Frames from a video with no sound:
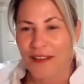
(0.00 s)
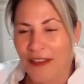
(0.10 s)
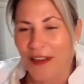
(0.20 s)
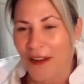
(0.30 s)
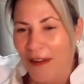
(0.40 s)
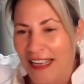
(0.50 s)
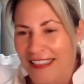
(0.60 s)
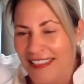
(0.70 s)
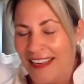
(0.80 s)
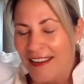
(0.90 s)
So
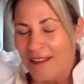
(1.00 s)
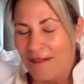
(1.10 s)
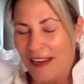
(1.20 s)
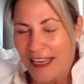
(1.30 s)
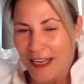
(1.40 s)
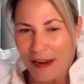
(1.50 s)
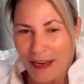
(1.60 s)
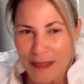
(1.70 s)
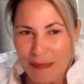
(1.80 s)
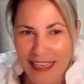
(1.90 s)
it's really great
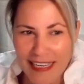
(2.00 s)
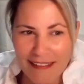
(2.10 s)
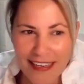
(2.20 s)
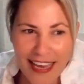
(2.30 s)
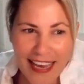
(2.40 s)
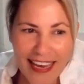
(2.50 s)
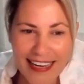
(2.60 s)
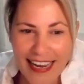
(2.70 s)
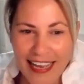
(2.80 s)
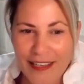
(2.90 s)
to be here
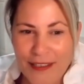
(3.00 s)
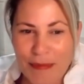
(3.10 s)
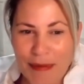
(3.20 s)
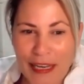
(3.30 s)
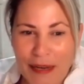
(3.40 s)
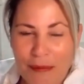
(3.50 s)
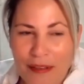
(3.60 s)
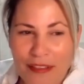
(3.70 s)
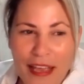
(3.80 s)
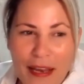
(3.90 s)
again and to be here
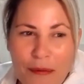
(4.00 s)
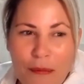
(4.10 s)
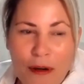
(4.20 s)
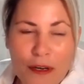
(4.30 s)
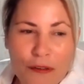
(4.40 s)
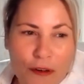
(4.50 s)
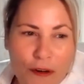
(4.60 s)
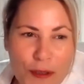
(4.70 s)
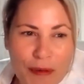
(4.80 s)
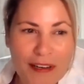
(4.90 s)
with a wonderful
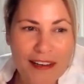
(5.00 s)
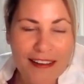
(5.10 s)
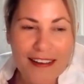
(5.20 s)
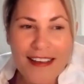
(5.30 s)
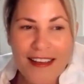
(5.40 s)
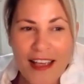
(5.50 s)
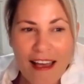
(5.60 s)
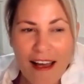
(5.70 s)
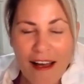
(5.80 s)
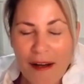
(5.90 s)
entrepreneur
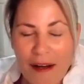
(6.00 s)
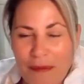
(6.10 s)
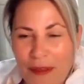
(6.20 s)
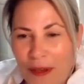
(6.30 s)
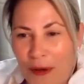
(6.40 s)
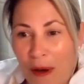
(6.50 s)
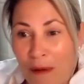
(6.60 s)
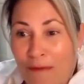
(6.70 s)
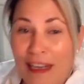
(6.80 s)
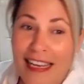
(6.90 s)
who
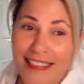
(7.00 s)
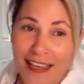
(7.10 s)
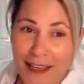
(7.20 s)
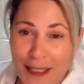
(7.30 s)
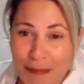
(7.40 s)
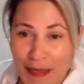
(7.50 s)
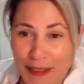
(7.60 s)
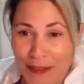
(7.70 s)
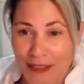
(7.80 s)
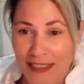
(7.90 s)
I'm really excited to speak
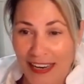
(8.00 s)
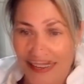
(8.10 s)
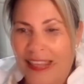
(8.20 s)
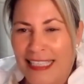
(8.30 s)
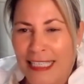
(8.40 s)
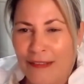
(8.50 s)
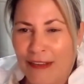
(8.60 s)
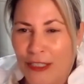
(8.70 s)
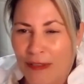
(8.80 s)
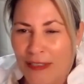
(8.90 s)
to today. This
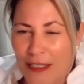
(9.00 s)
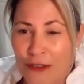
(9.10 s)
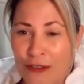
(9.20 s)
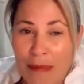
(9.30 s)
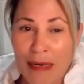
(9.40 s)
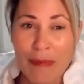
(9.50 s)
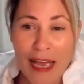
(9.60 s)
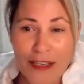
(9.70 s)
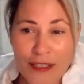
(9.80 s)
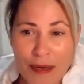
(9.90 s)
individual is extremely
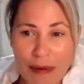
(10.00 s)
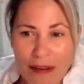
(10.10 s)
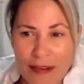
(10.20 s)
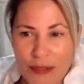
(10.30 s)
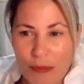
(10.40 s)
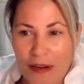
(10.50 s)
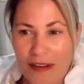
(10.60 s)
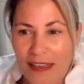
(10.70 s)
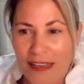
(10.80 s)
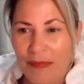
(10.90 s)
passionate about his
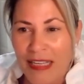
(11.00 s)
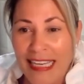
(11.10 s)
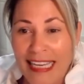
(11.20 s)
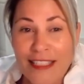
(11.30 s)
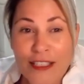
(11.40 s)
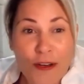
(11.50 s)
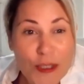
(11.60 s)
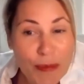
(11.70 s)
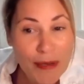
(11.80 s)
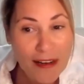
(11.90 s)
work. He is an
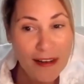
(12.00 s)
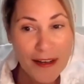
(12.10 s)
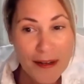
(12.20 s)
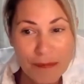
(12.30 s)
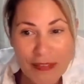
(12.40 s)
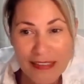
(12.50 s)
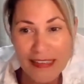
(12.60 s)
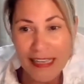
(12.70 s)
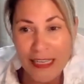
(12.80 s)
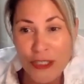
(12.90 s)
entrepreneur,
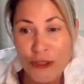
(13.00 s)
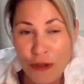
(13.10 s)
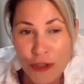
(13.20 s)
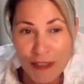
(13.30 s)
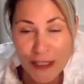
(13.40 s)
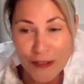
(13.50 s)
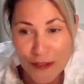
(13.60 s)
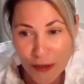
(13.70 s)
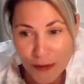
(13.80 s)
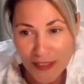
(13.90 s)
an extraordinary
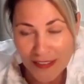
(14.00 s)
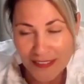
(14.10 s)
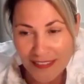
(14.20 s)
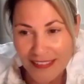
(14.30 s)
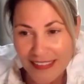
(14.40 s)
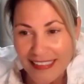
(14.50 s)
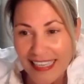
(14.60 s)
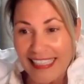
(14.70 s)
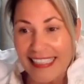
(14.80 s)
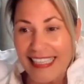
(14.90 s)
consultant,
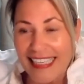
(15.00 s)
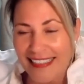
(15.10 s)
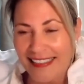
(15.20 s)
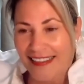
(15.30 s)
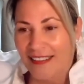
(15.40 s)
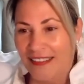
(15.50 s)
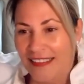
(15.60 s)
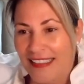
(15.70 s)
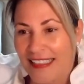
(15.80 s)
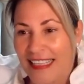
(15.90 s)
a leader.
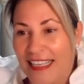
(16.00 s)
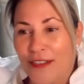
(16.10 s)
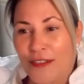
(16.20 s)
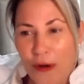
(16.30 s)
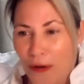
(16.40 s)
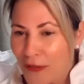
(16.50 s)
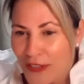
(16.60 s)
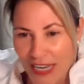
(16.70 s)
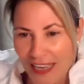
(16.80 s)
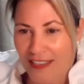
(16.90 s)
He solves
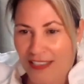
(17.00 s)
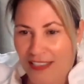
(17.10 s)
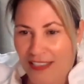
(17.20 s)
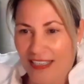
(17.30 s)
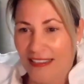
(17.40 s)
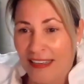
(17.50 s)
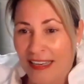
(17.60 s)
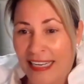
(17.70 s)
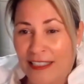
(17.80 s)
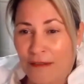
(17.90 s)
challenges,
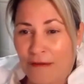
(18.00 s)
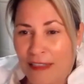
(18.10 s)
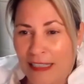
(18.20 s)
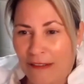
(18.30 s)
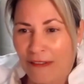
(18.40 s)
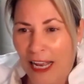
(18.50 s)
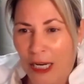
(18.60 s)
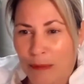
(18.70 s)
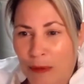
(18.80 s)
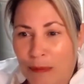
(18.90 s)
and he's a really
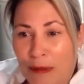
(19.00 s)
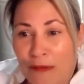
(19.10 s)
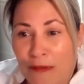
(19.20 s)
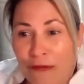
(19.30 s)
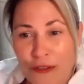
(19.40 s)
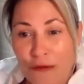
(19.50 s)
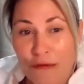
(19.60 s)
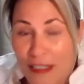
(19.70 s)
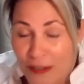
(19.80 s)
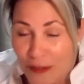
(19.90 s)
valuable professional
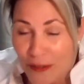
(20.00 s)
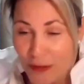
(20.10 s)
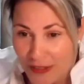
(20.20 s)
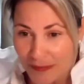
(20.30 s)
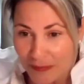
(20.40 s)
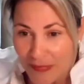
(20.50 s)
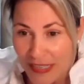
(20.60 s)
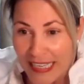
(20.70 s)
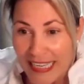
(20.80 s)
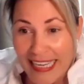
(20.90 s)
resource.
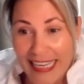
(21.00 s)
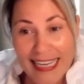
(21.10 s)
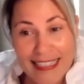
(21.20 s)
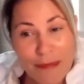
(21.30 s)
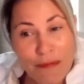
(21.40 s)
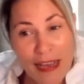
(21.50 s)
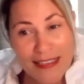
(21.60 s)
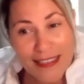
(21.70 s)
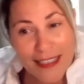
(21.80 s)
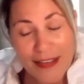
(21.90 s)
He is the
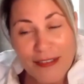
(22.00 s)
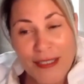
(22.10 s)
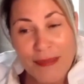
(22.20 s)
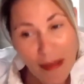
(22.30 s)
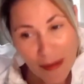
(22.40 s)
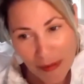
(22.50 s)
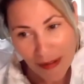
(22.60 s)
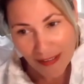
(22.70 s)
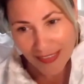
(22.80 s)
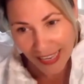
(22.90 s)
president of
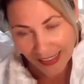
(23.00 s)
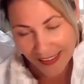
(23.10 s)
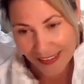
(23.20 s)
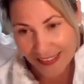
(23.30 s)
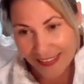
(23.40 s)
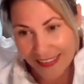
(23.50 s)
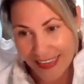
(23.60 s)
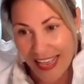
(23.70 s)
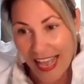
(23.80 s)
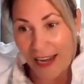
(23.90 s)
SmartPath, Inc.,
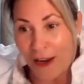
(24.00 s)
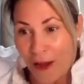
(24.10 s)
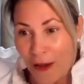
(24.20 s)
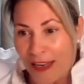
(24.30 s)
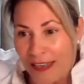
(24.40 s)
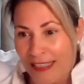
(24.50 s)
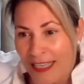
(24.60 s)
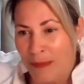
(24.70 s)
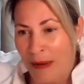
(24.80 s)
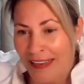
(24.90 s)
Alok
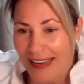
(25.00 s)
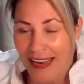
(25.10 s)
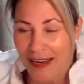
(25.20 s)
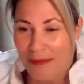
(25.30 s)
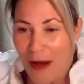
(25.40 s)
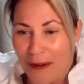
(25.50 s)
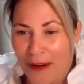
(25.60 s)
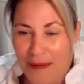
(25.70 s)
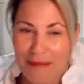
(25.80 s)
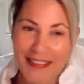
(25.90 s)
Deshpande.
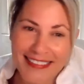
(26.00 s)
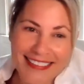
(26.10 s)
Welcome.